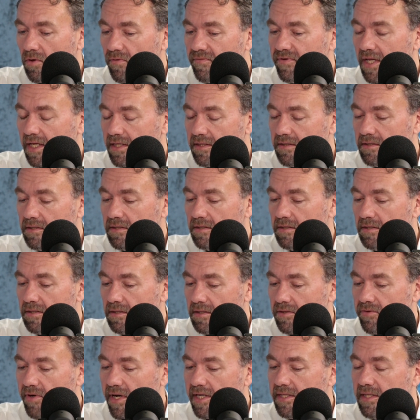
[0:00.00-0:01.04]
that,
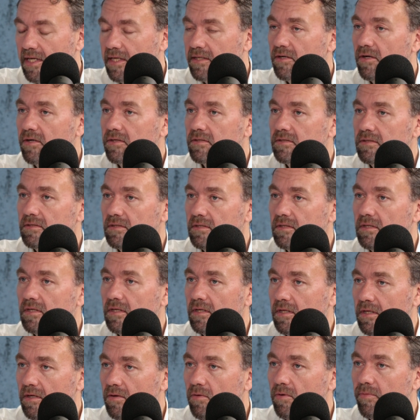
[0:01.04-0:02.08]
crack that nut,
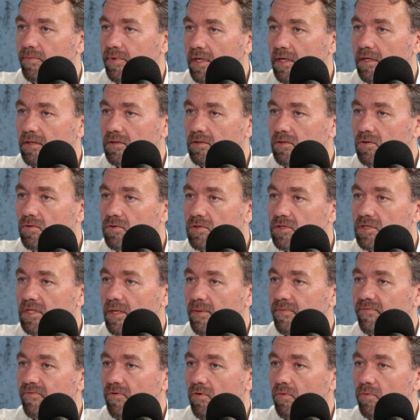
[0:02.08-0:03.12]
it will be a huge
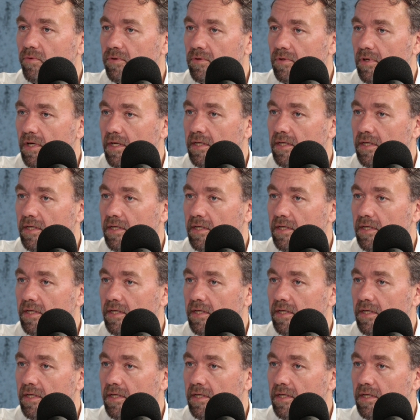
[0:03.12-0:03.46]
step forward.